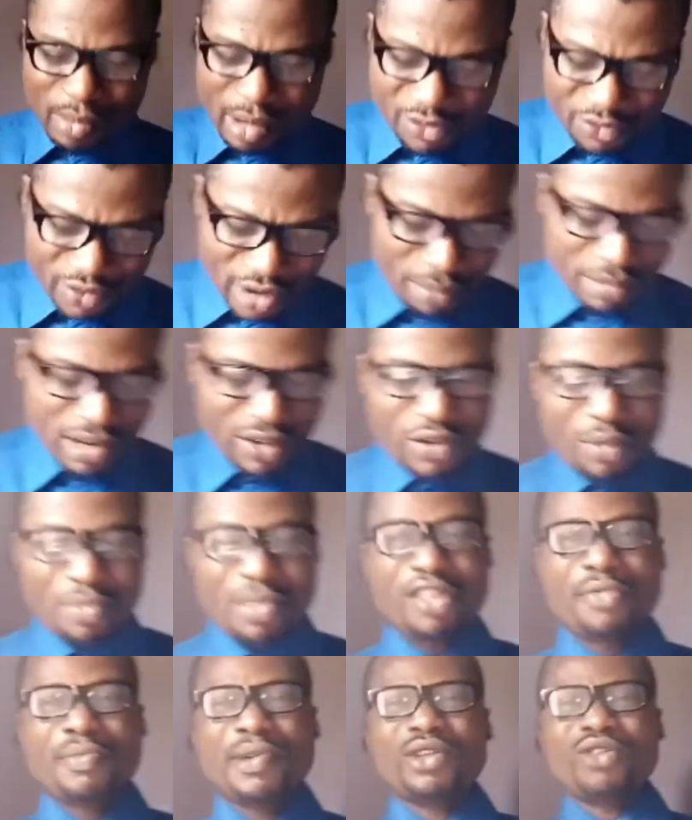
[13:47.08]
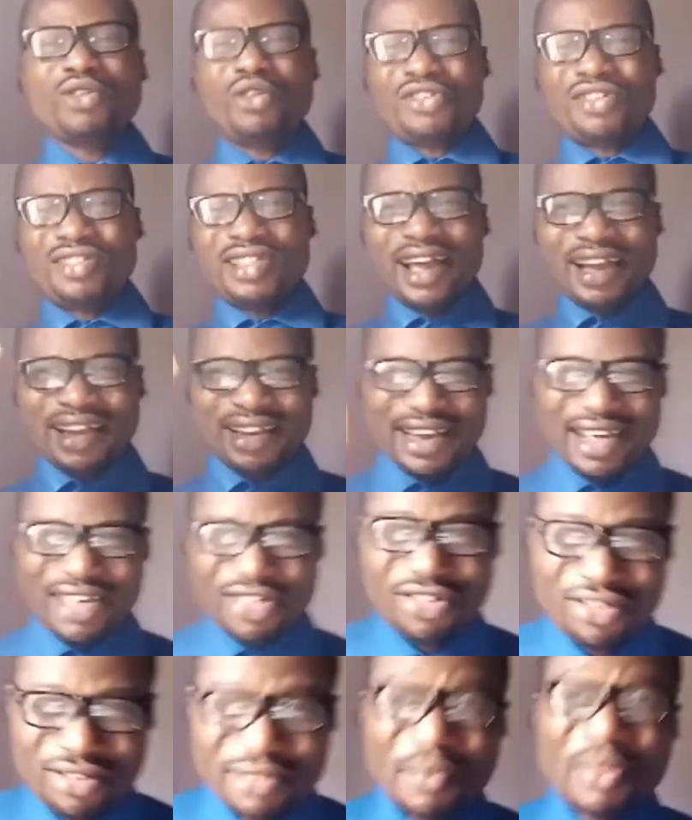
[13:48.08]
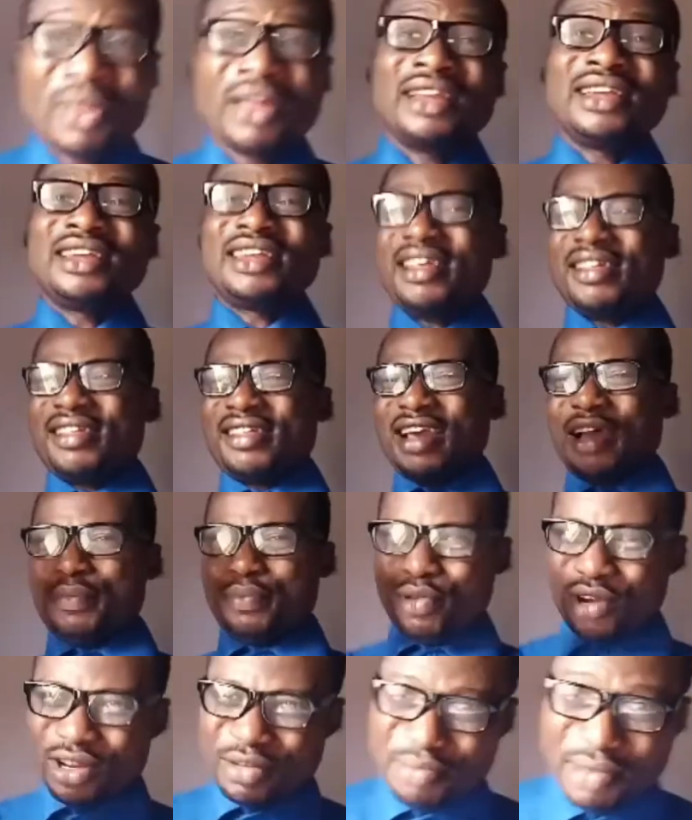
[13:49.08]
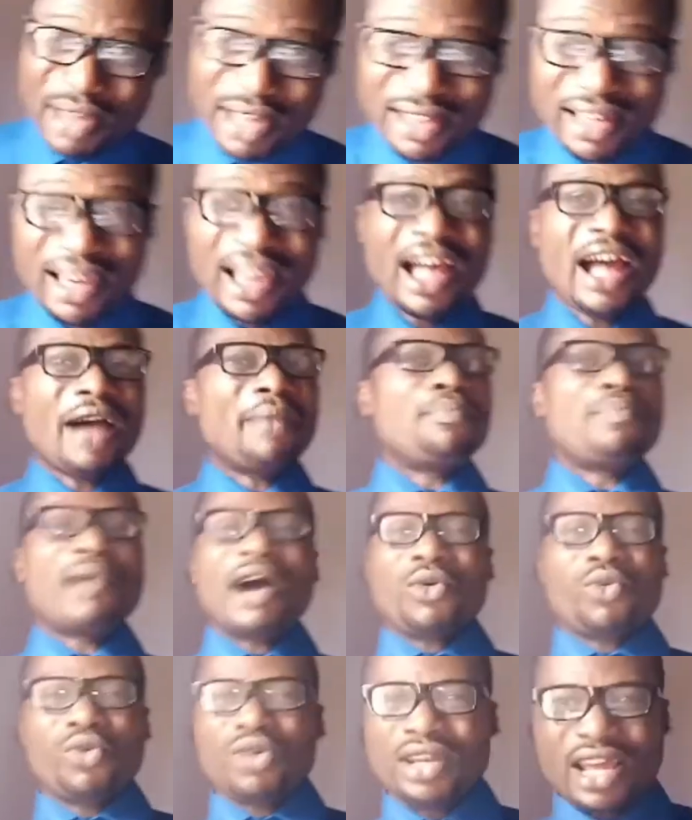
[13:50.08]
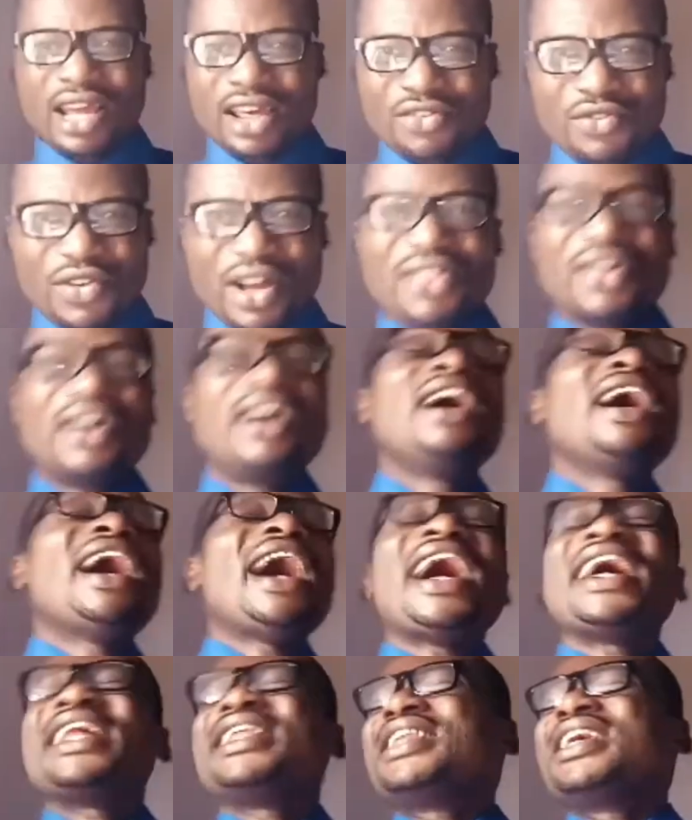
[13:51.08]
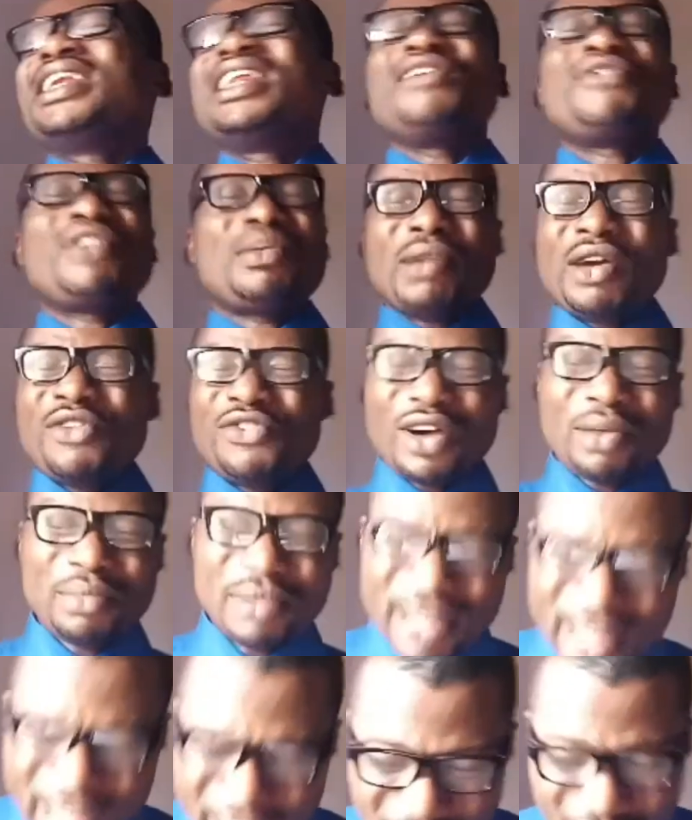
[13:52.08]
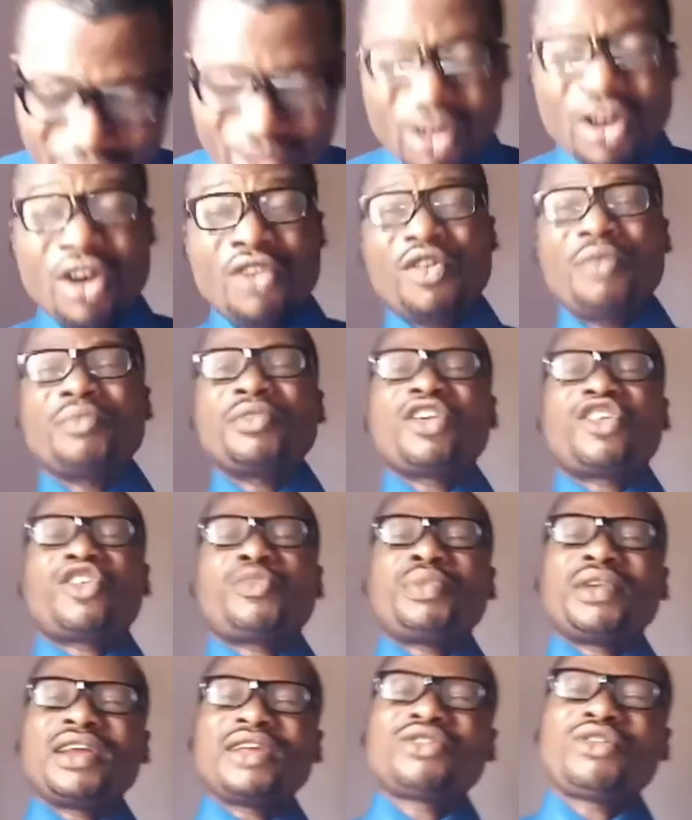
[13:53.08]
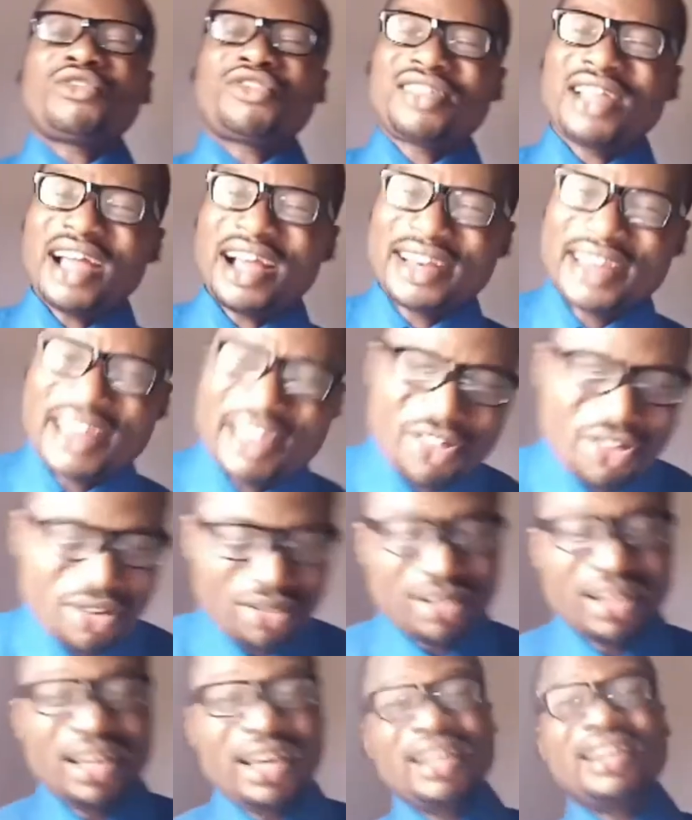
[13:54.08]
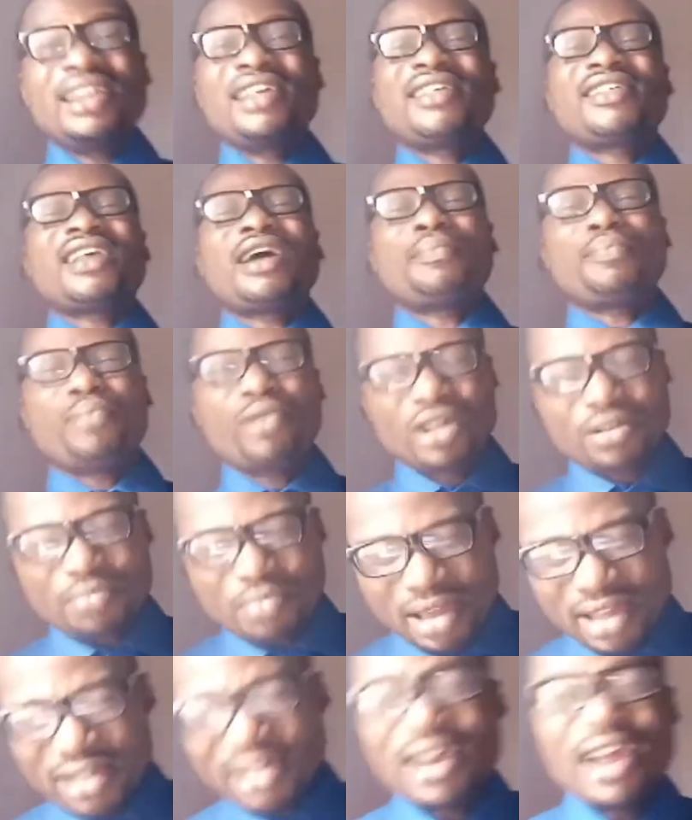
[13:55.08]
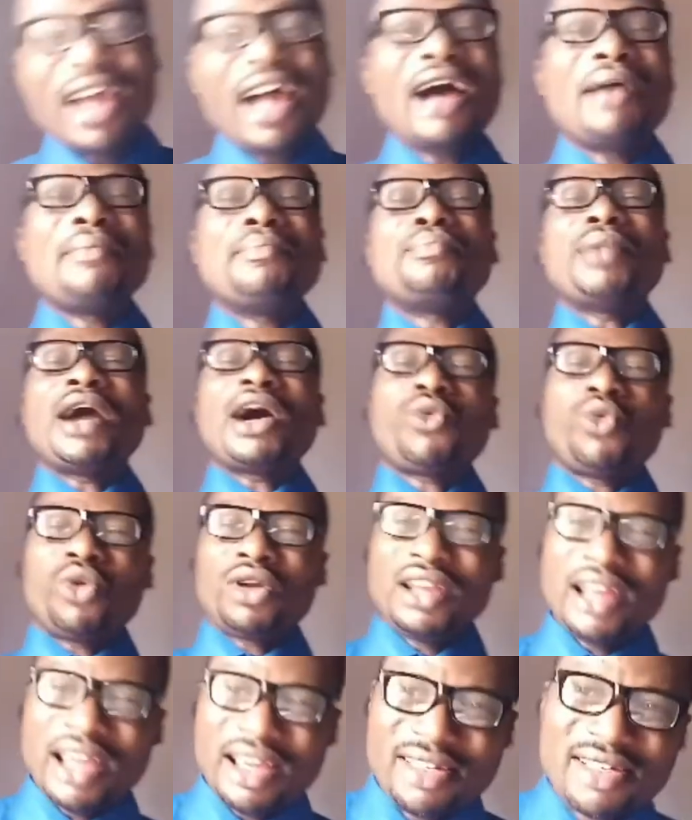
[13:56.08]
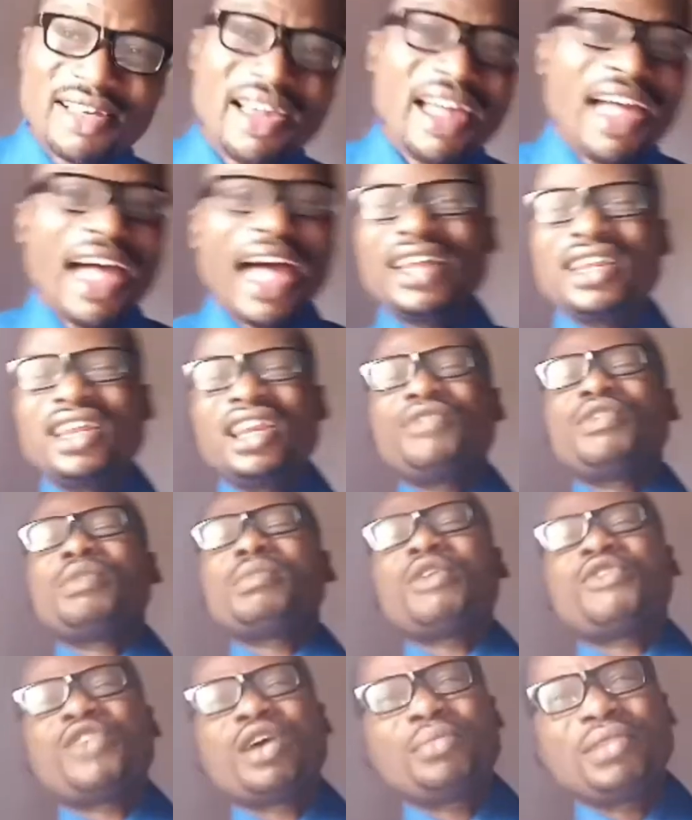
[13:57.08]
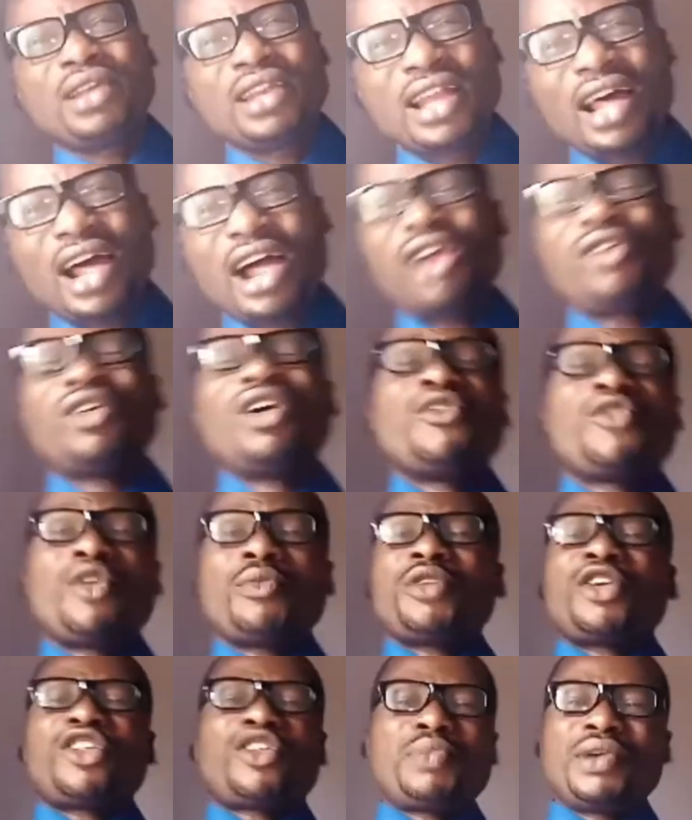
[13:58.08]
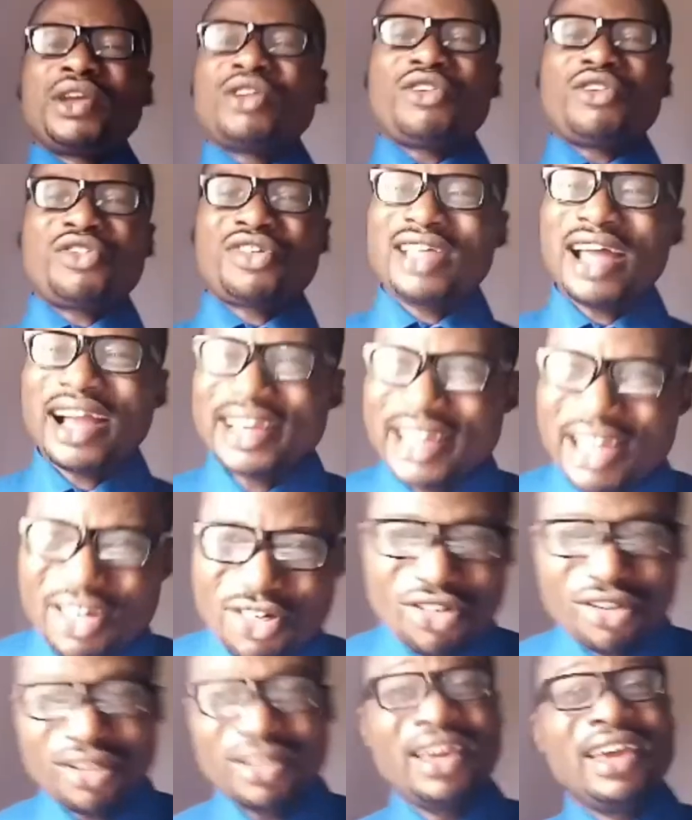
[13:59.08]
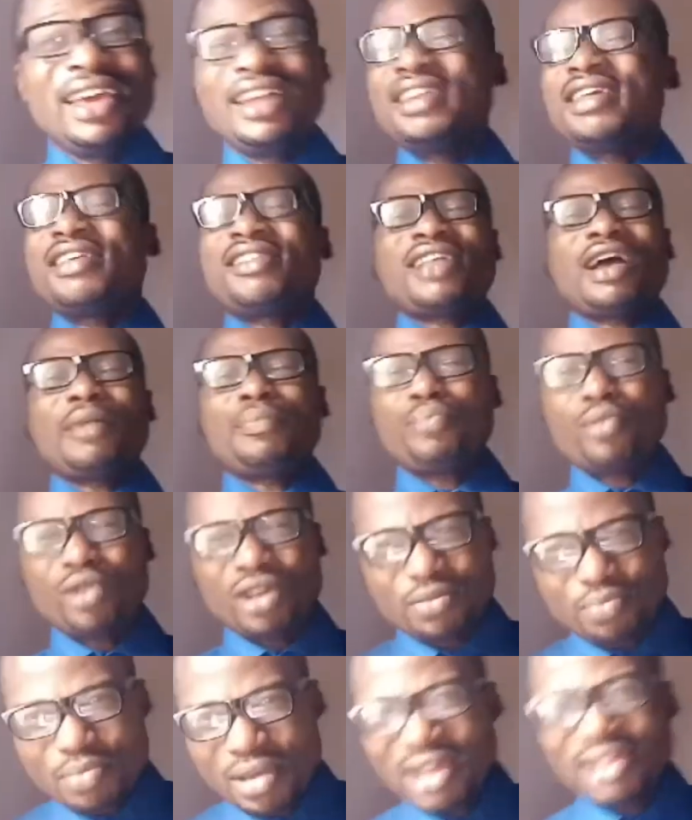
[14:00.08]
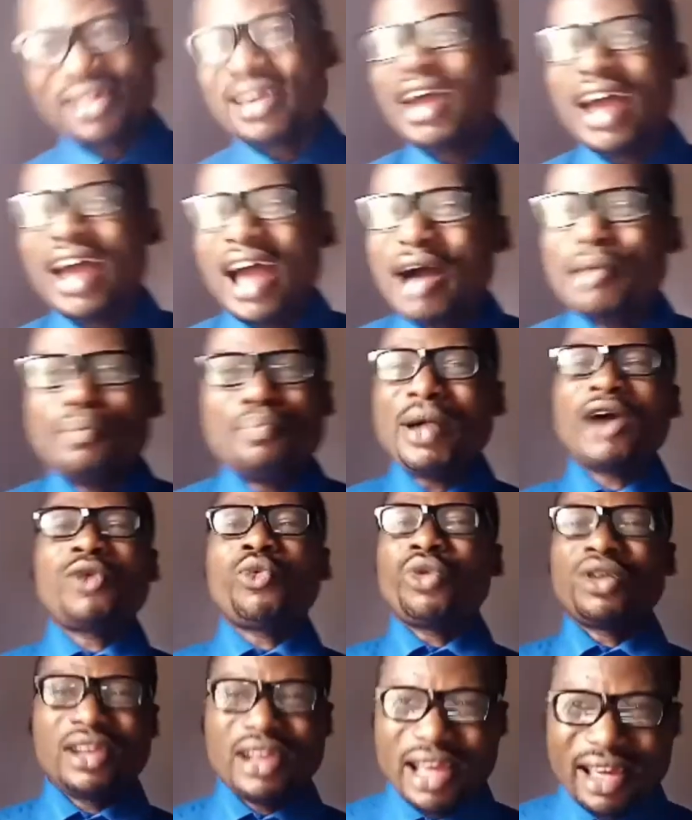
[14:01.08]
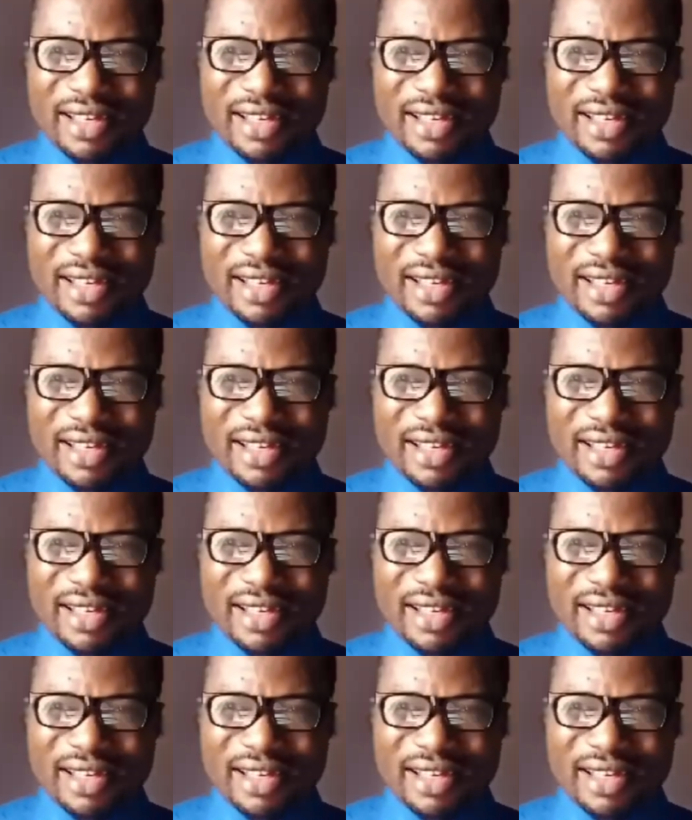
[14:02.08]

my family from the spirit of stagnation, disappointment, and backwardness. Father, I deliver my family now from the spirit of stagnation, disappointment, and backwardness. I deliver my family now from the spirit of stagnation, disappointment, and backwardness.